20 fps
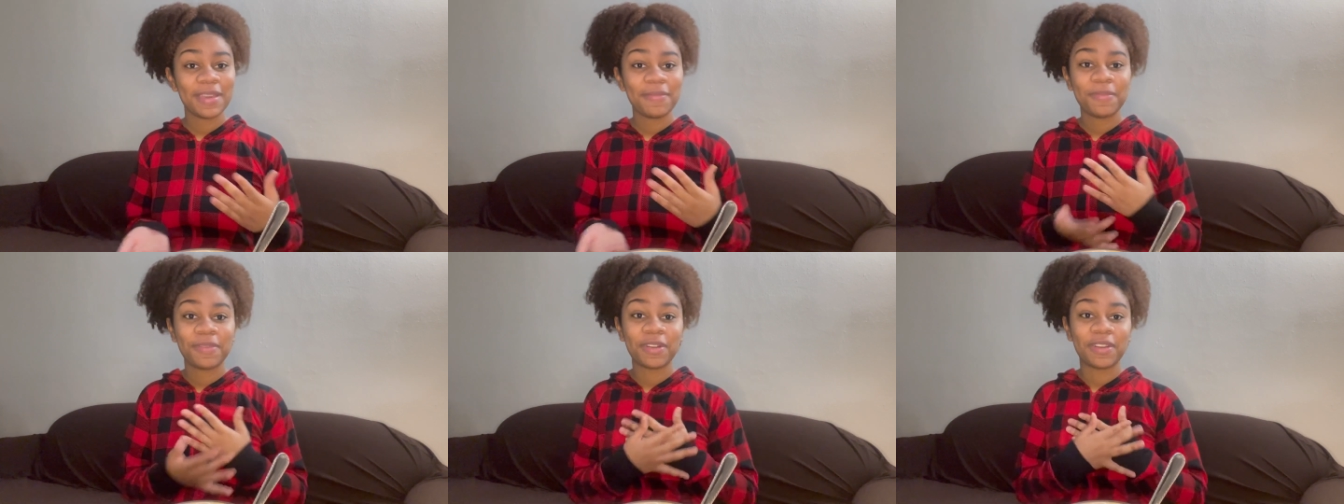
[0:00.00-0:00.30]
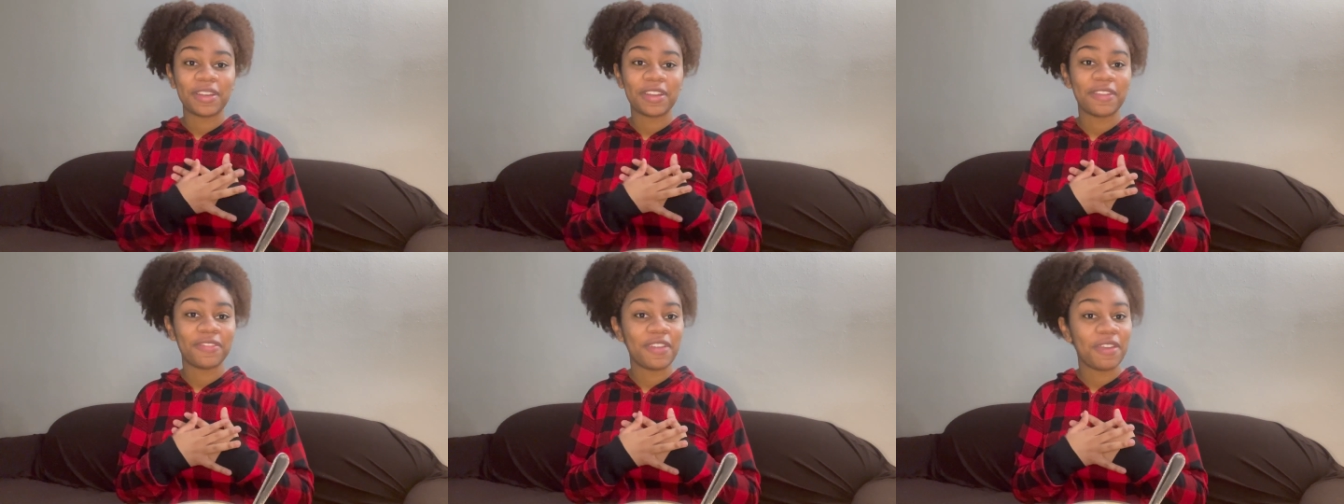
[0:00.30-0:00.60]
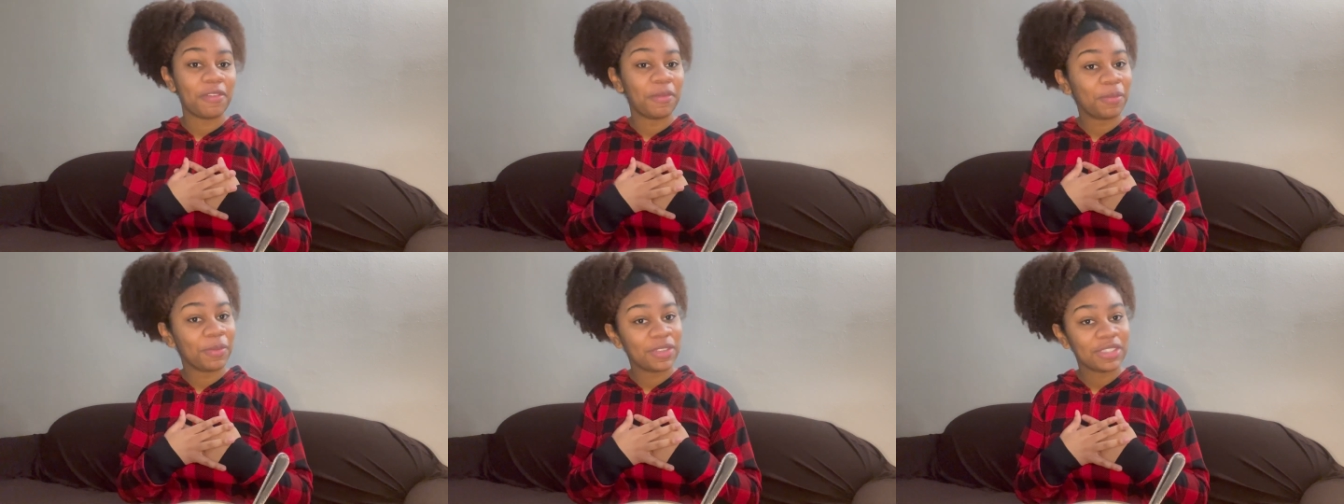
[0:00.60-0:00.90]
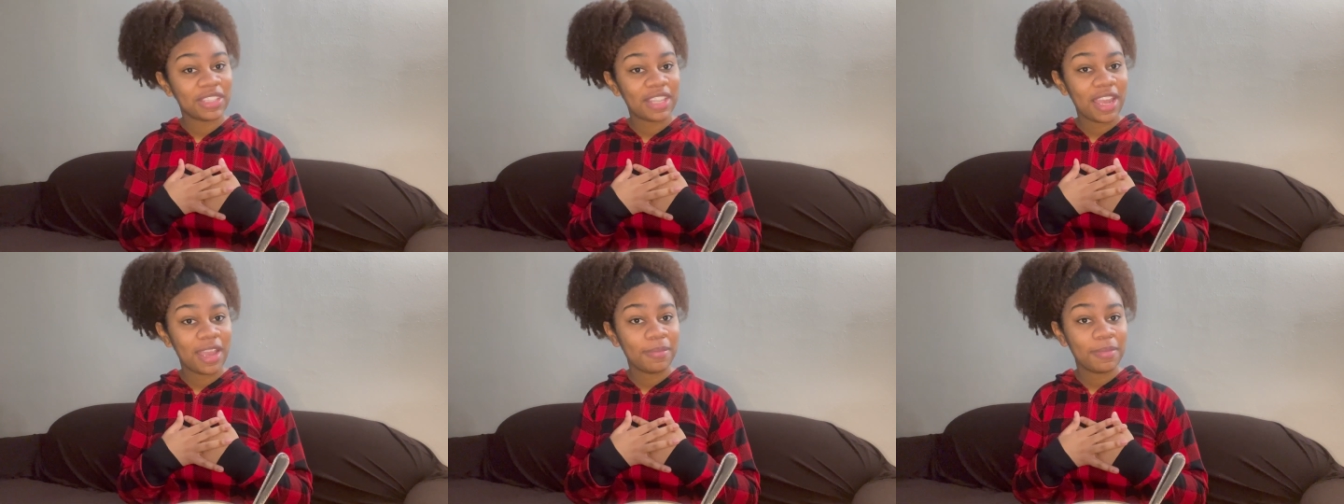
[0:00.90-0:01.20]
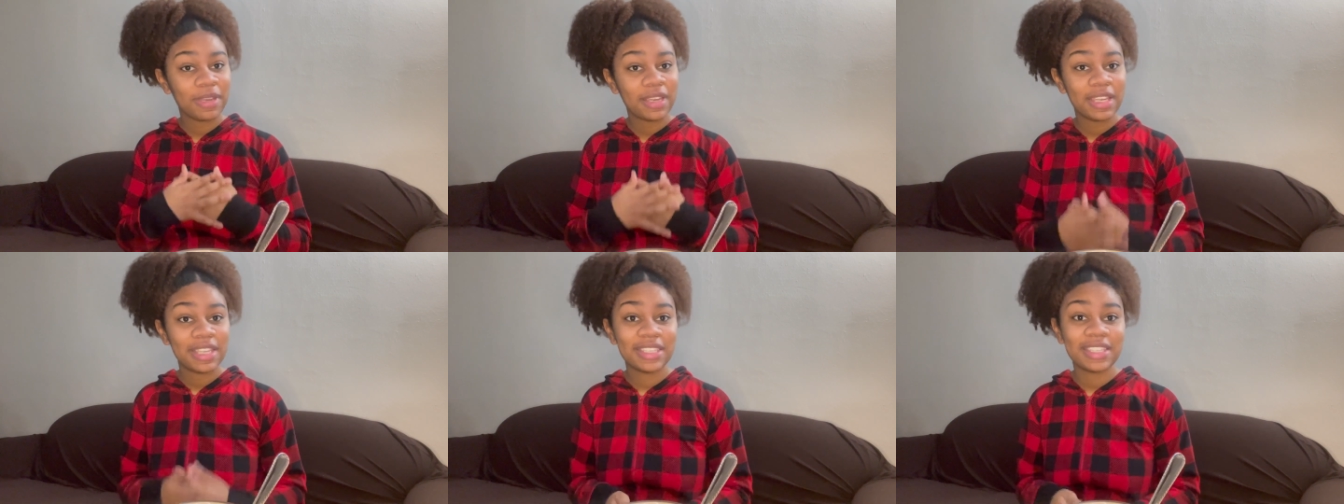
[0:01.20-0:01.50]
put on your favorite
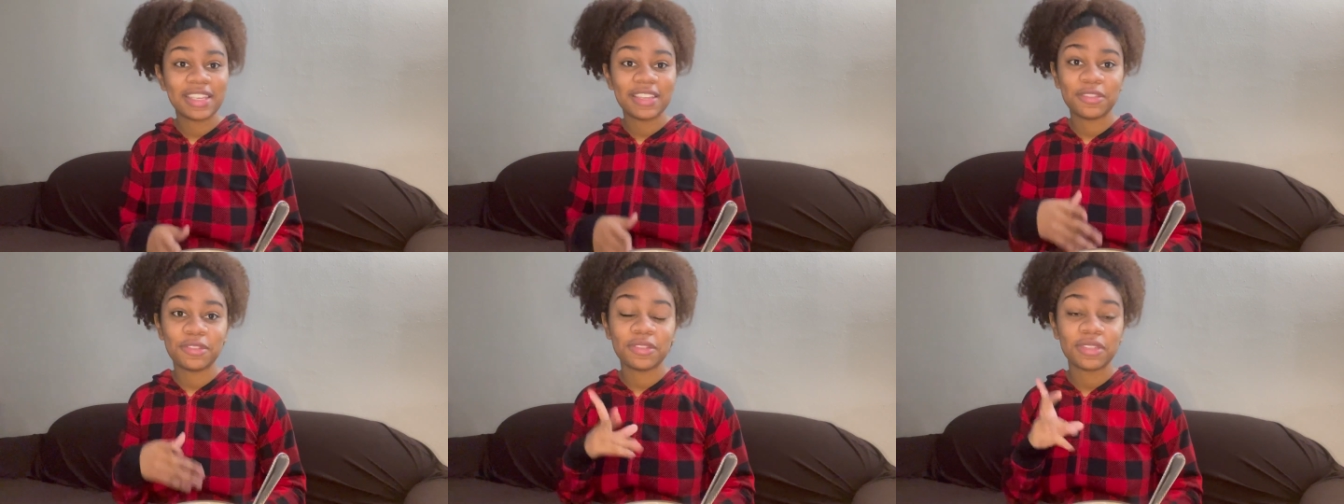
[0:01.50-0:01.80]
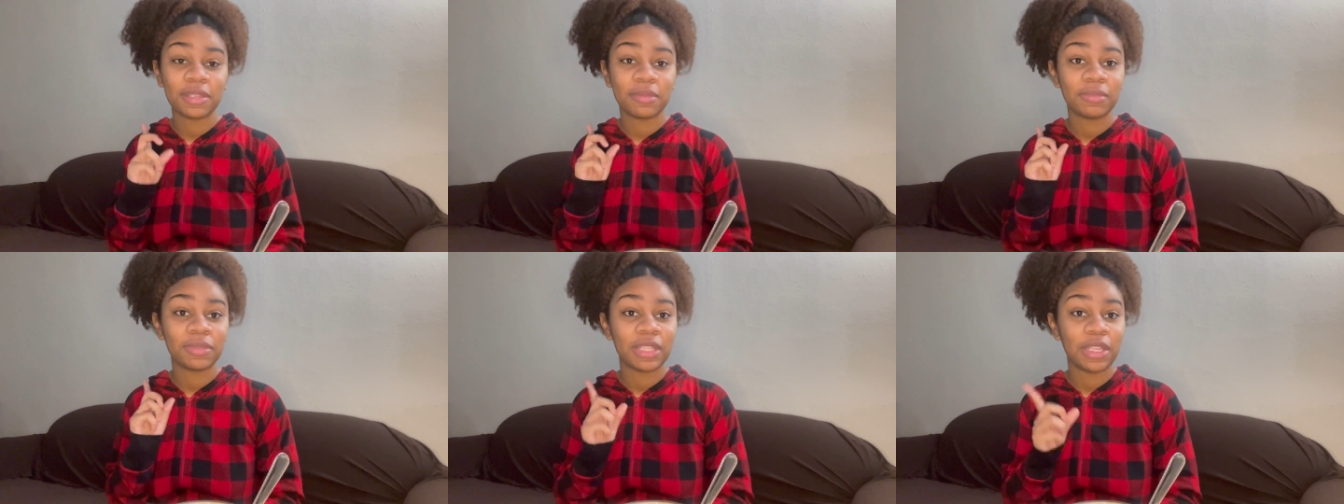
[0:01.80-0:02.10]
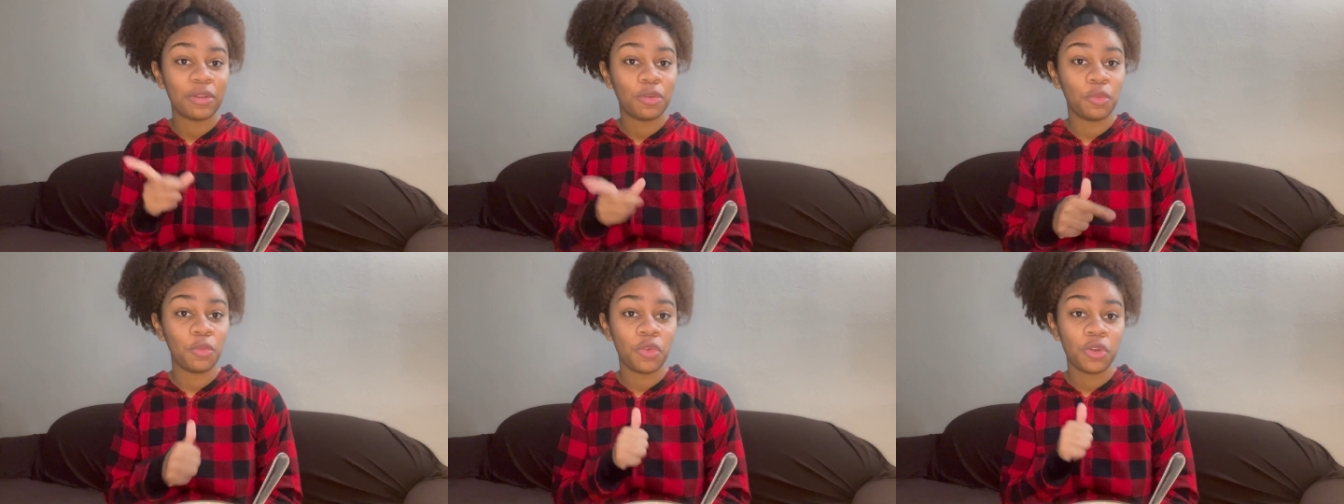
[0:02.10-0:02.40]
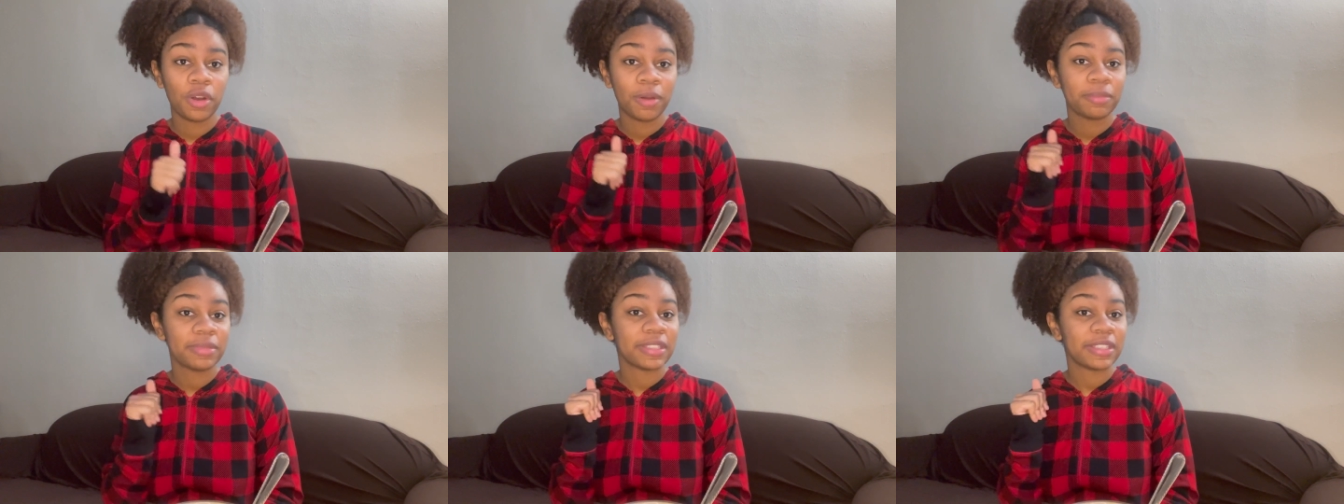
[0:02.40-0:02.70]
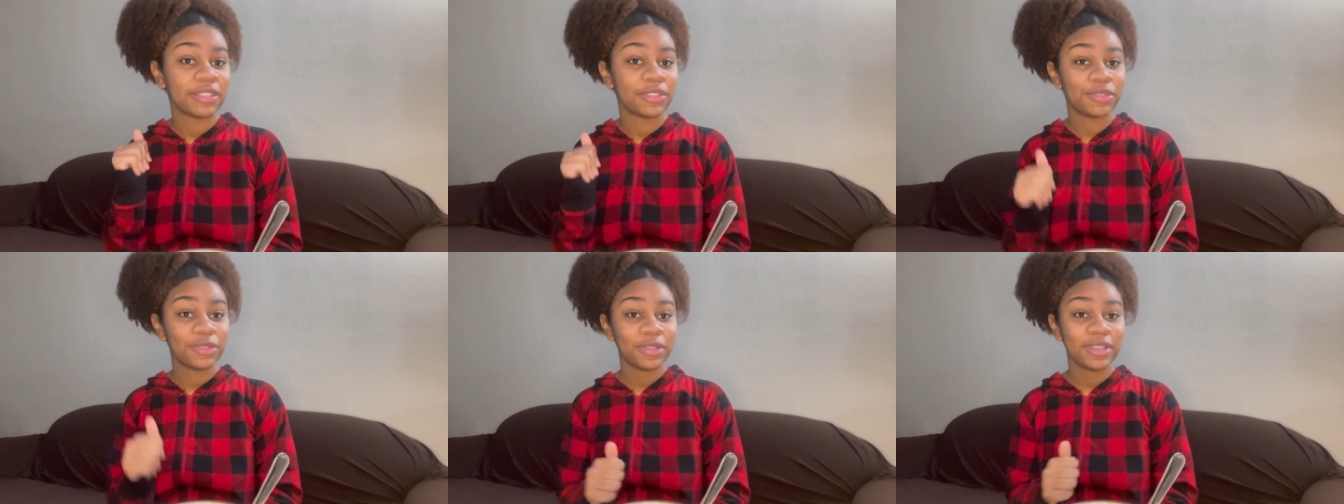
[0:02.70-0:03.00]
pajamas, get you something warm to
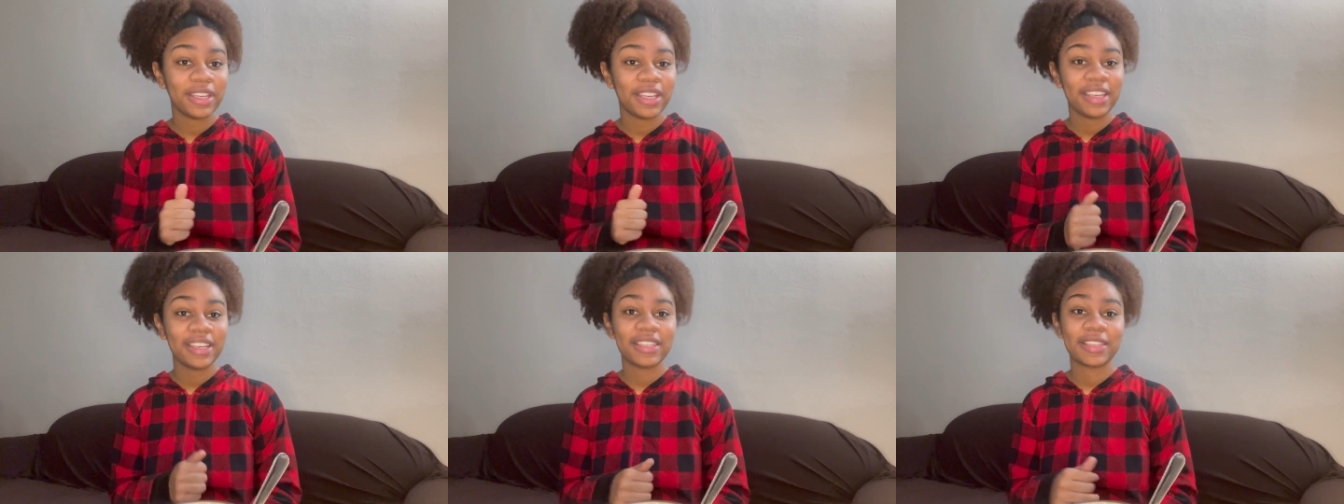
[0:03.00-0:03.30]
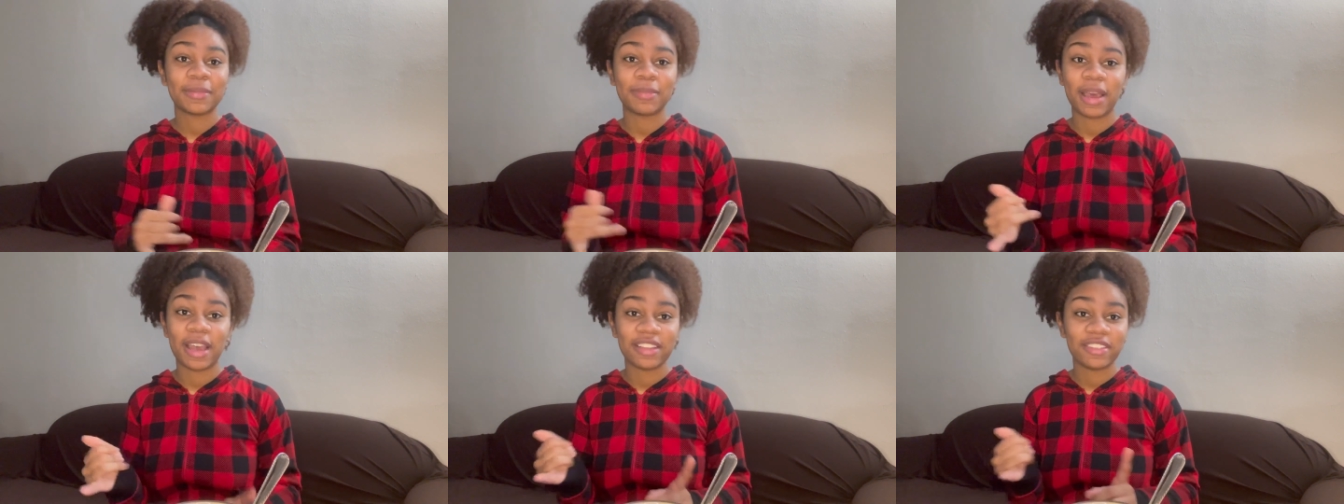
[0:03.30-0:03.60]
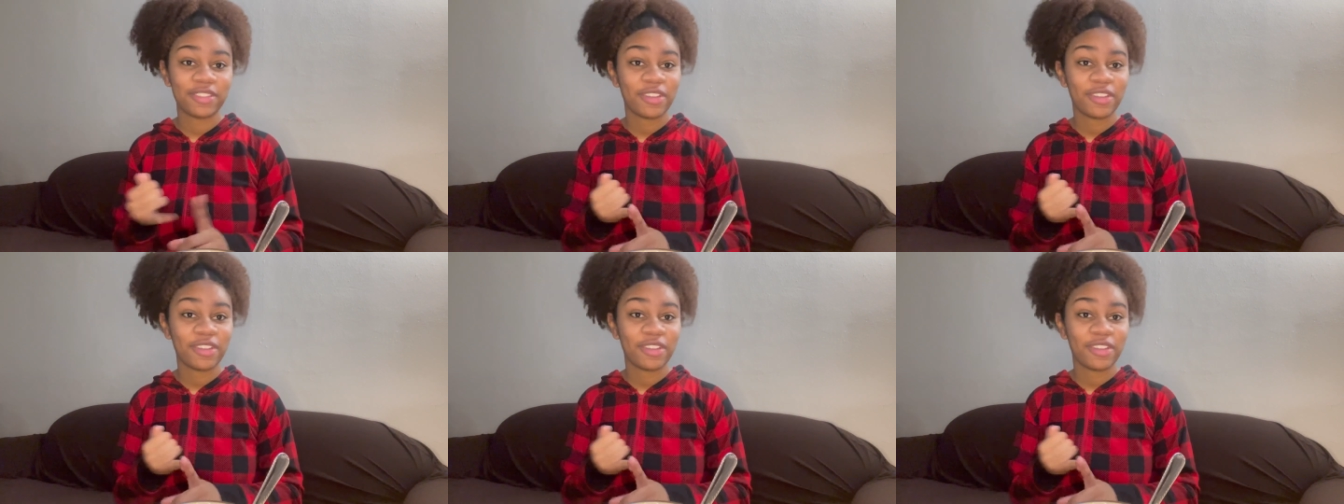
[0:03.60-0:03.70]
drink, some hot